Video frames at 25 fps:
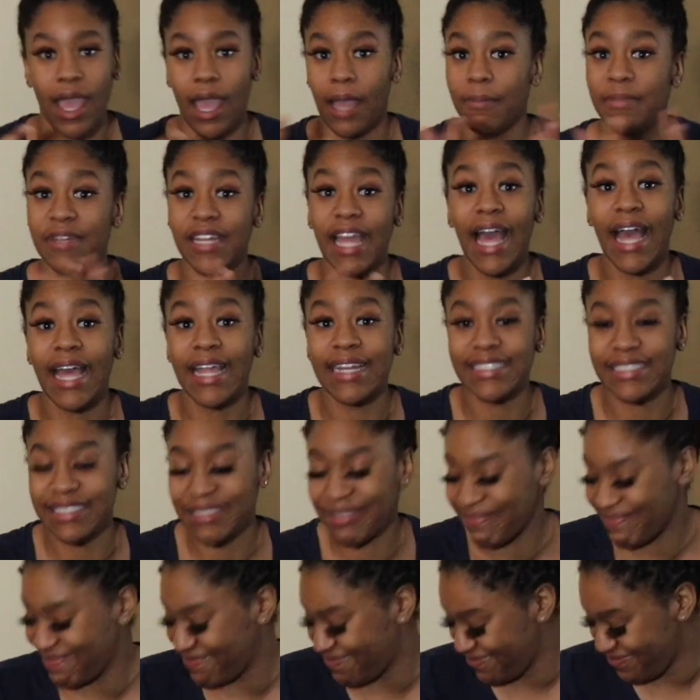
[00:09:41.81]
I'm done.
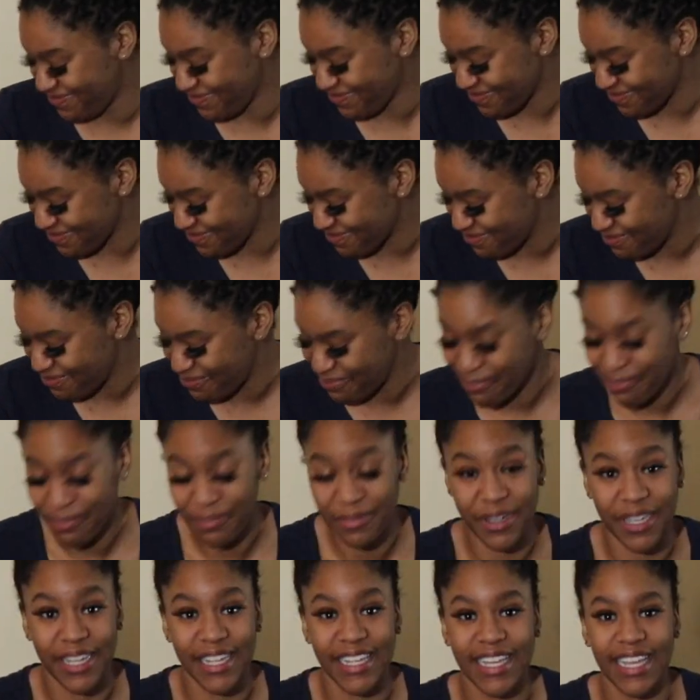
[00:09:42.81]

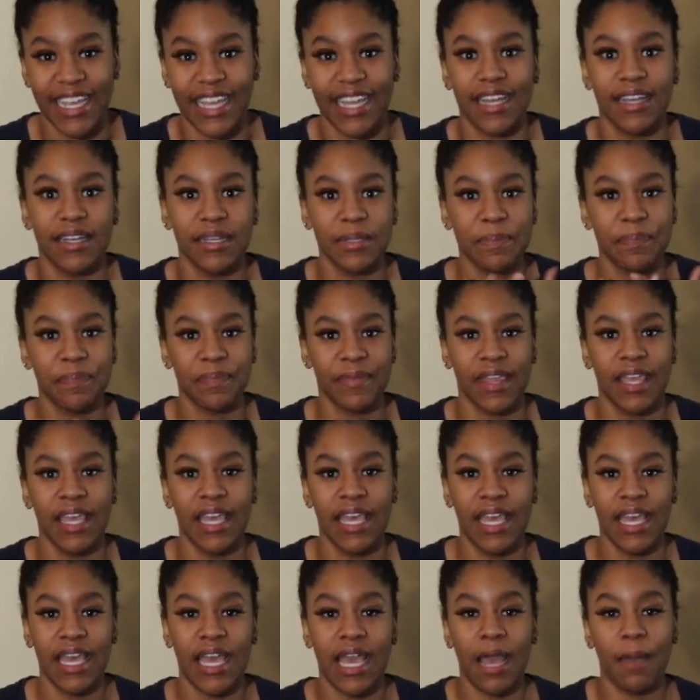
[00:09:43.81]
But yeah,
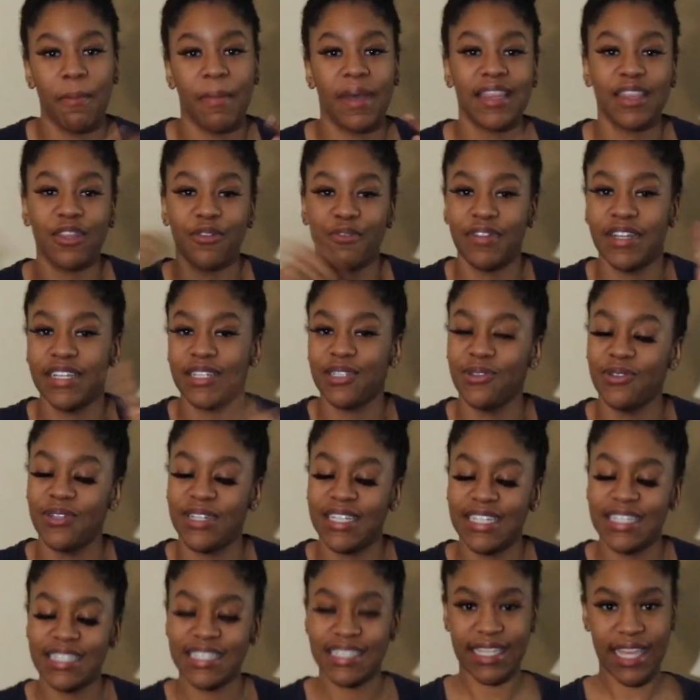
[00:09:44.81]
I'm about to redo
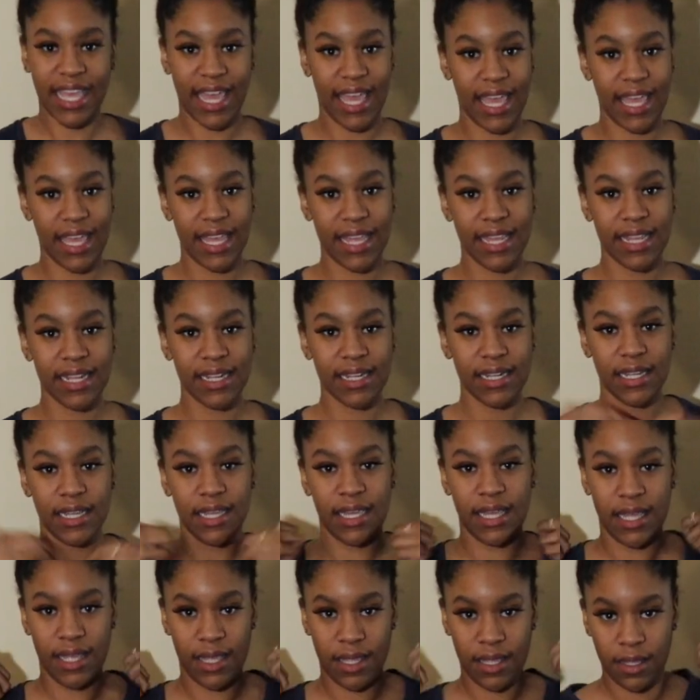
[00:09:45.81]
this and
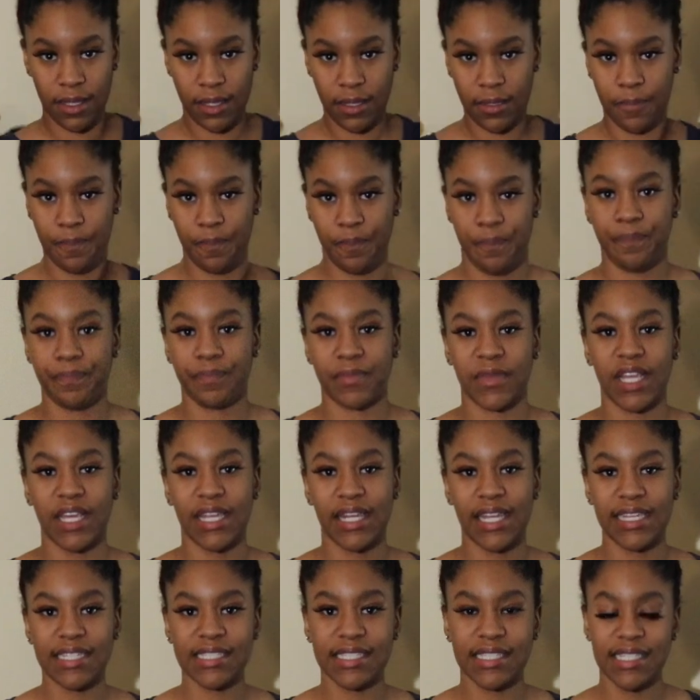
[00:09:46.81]

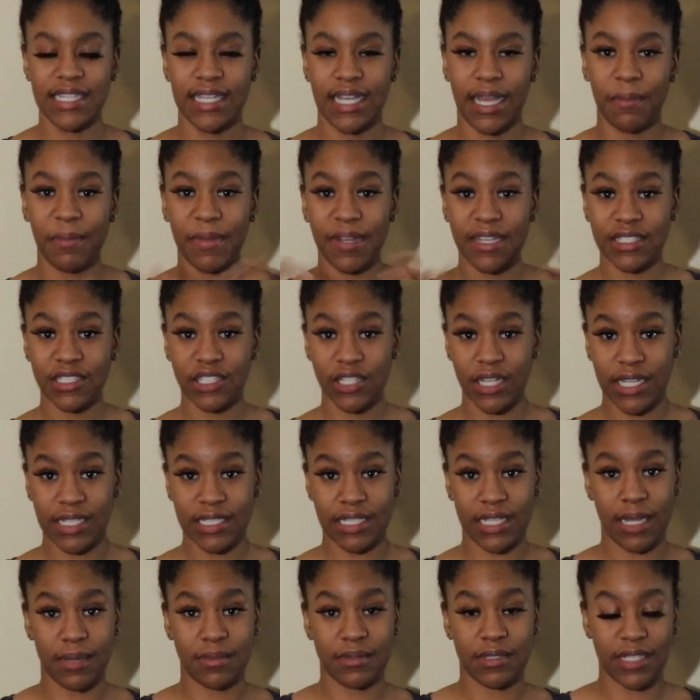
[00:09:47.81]
let's see. I'm about to try
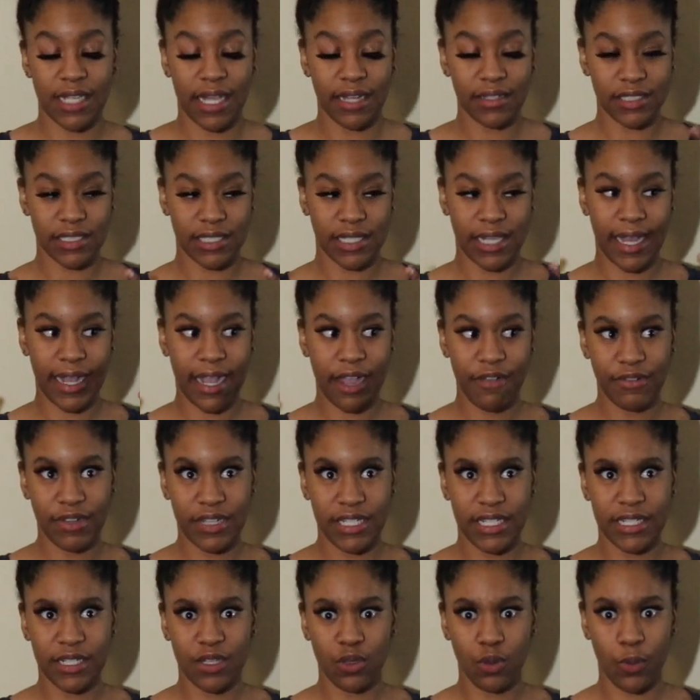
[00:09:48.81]
and stop slouching. Like, I
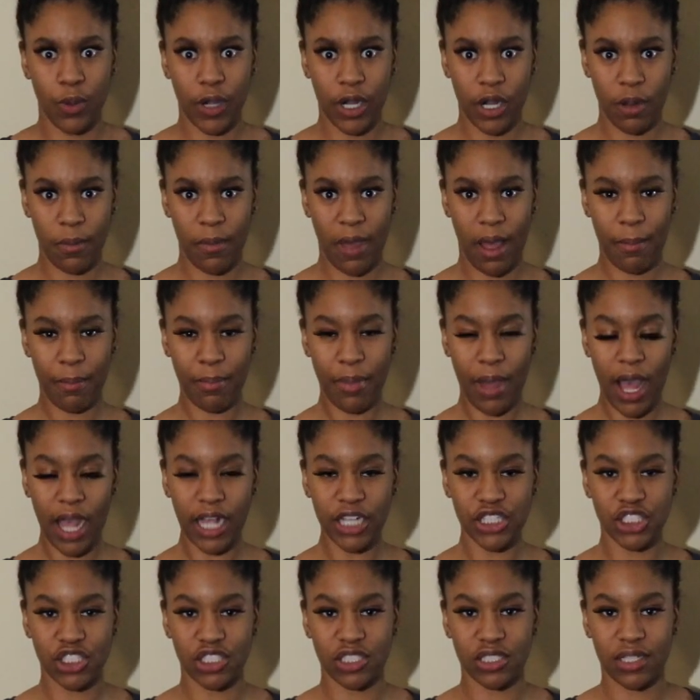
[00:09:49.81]
really need to work on my
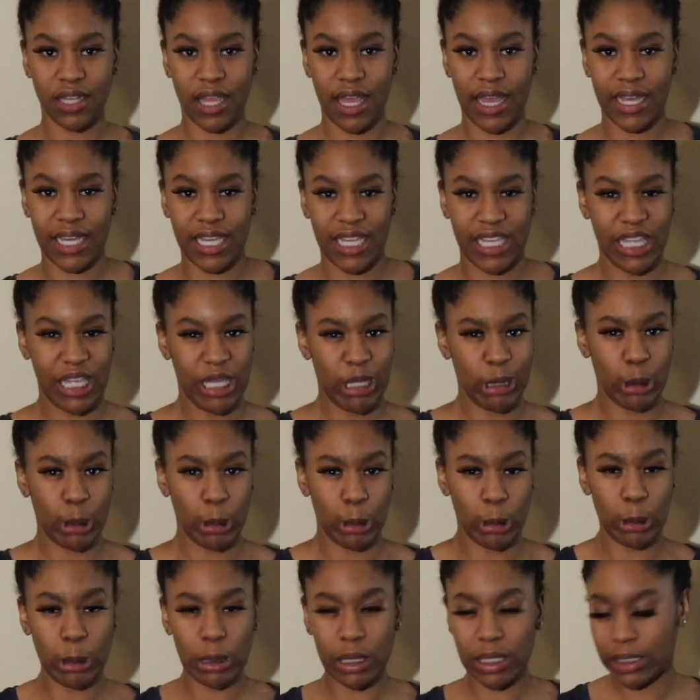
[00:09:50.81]
posture. Like,
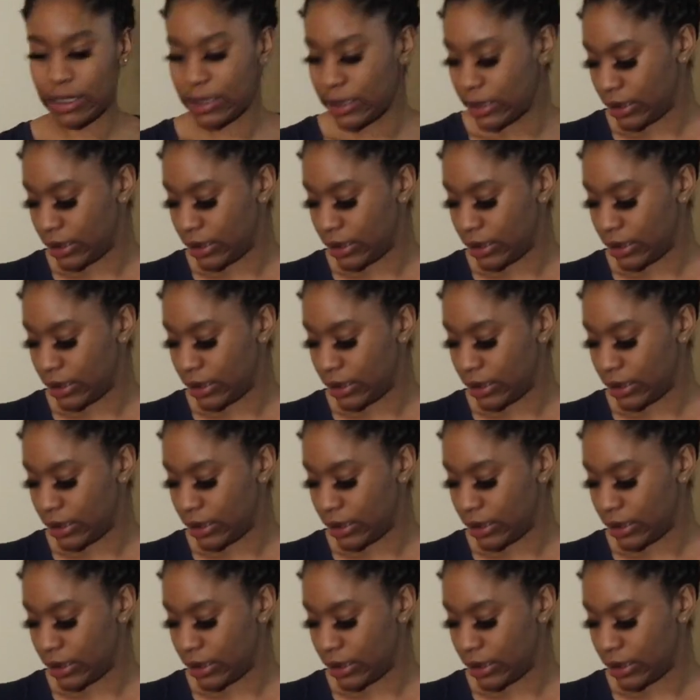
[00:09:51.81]
ew.